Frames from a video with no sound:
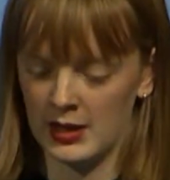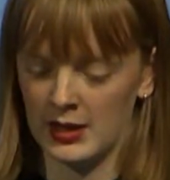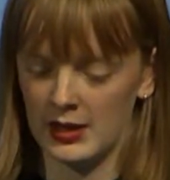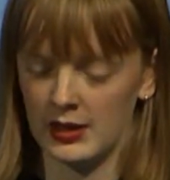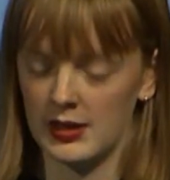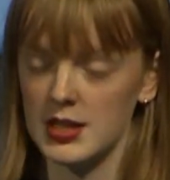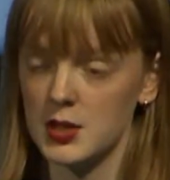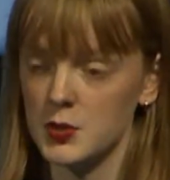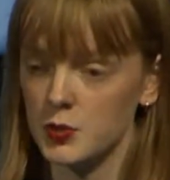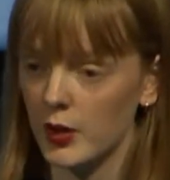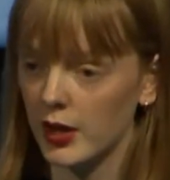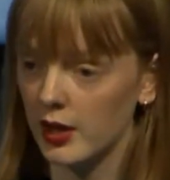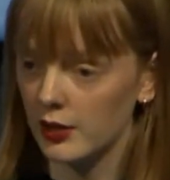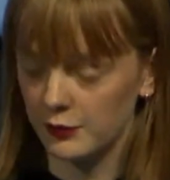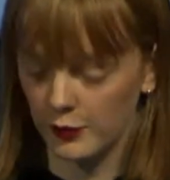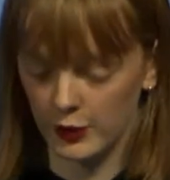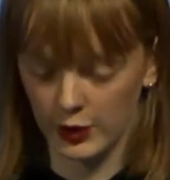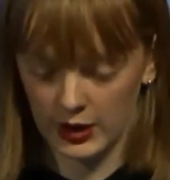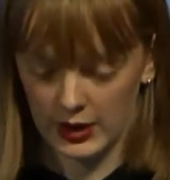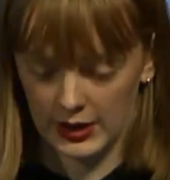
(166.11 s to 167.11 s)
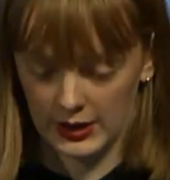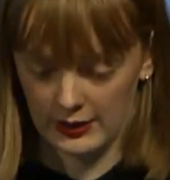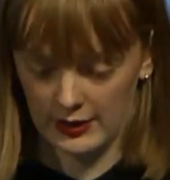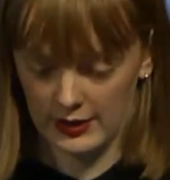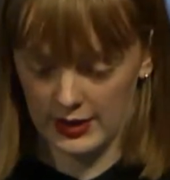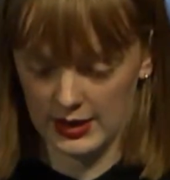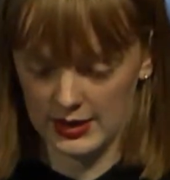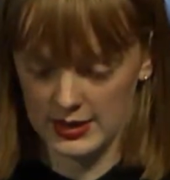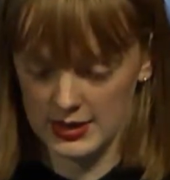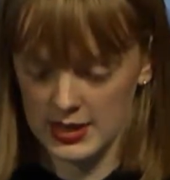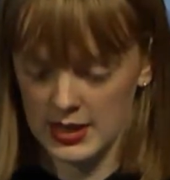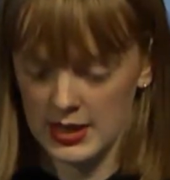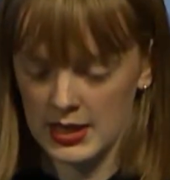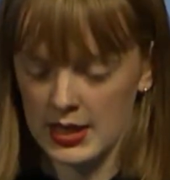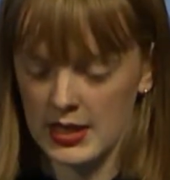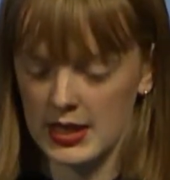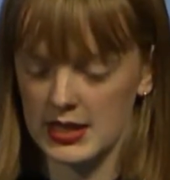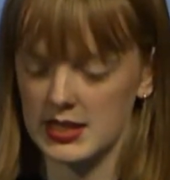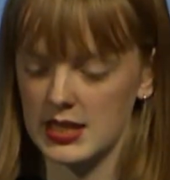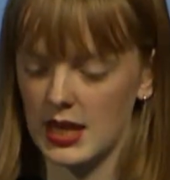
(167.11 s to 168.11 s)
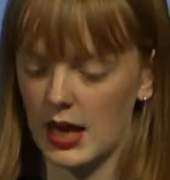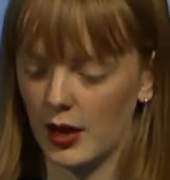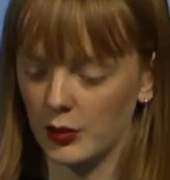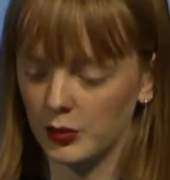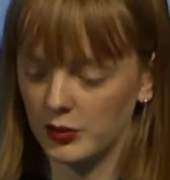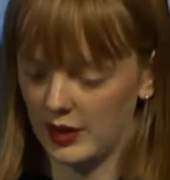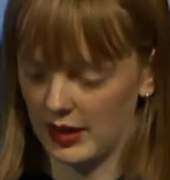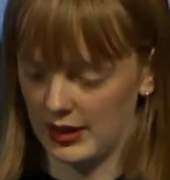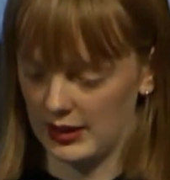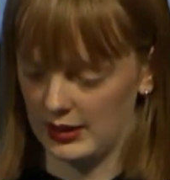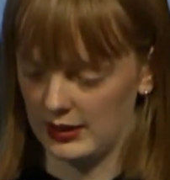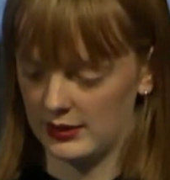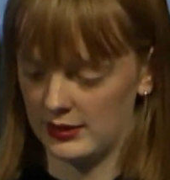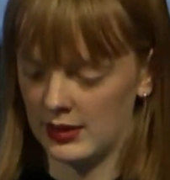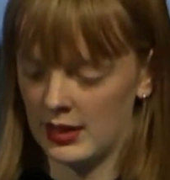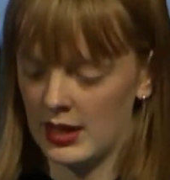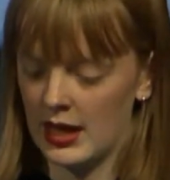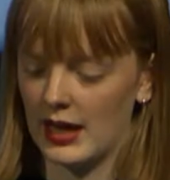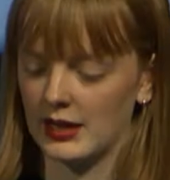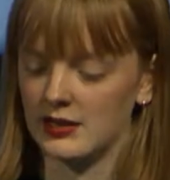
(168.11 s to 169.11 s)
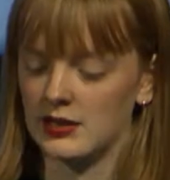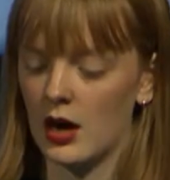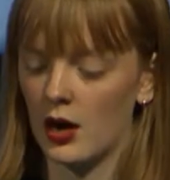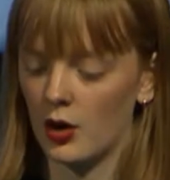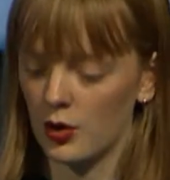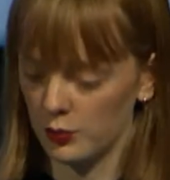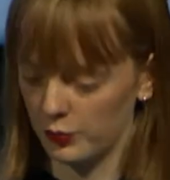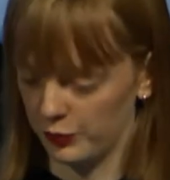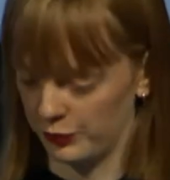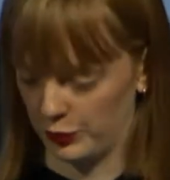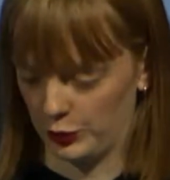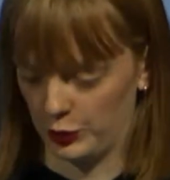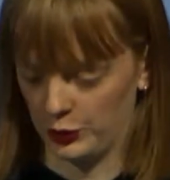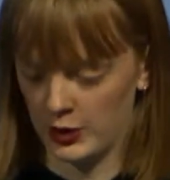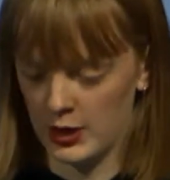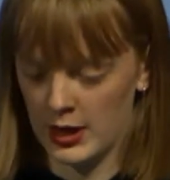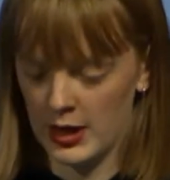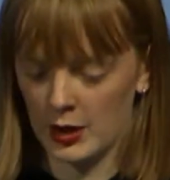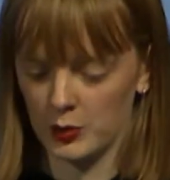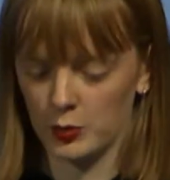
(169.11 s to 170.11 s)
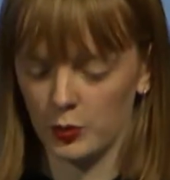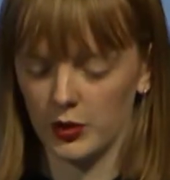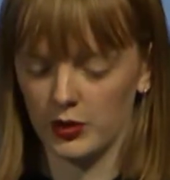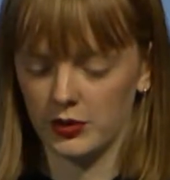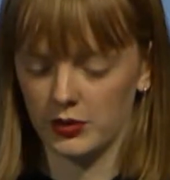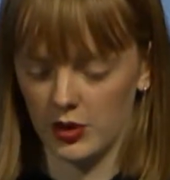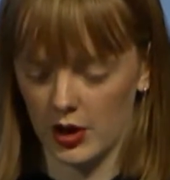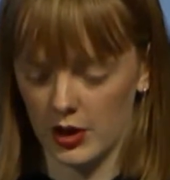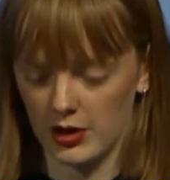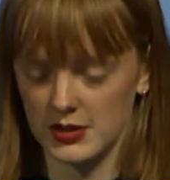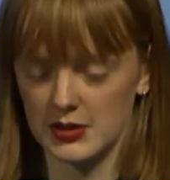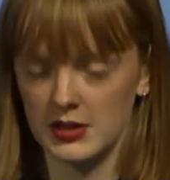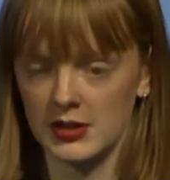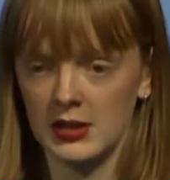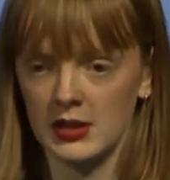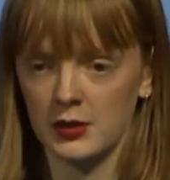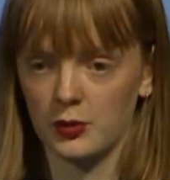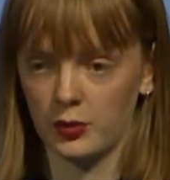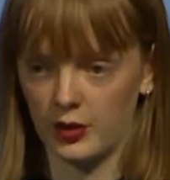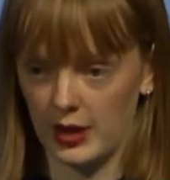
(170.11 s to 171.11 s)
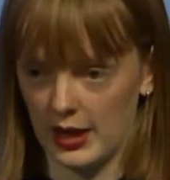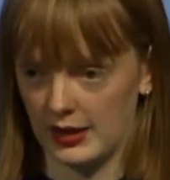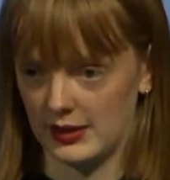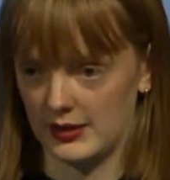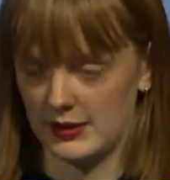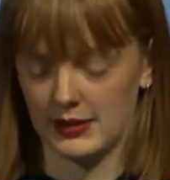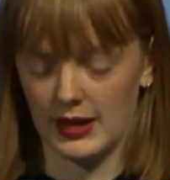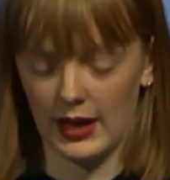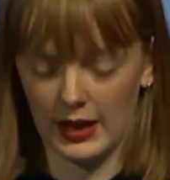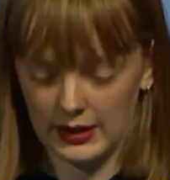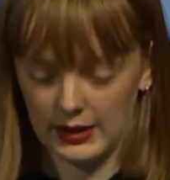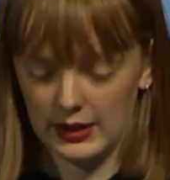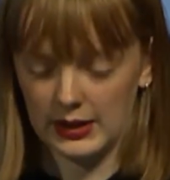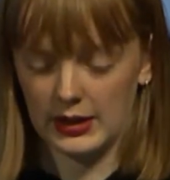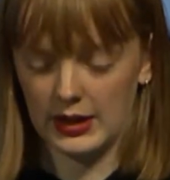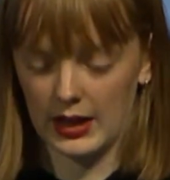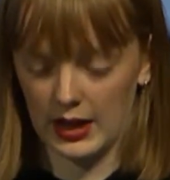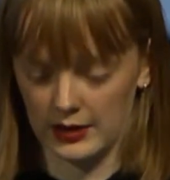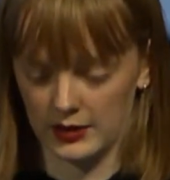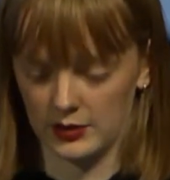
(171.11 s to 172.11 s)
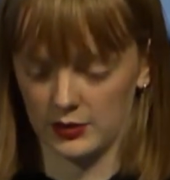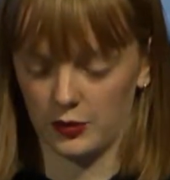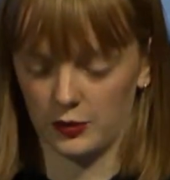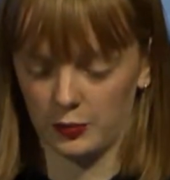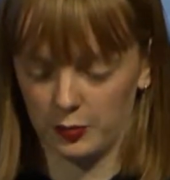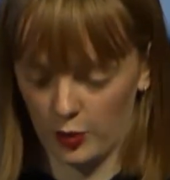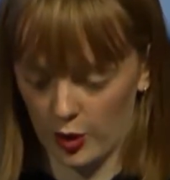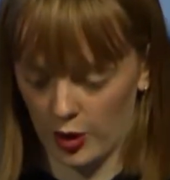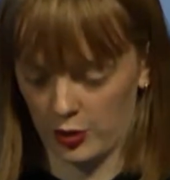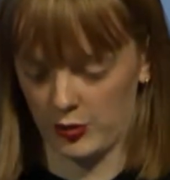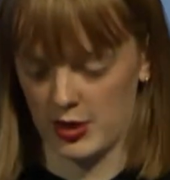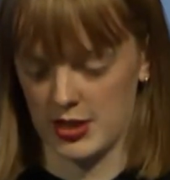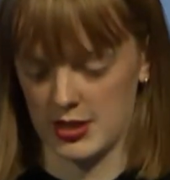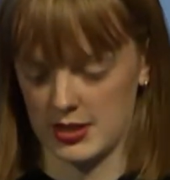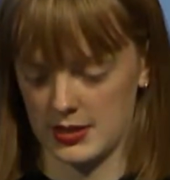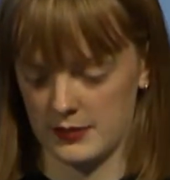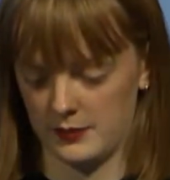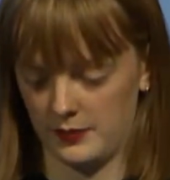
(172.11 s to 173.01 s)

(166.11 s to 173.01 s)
This way of looking at things is outdated and harmful and will not create any kind of progress.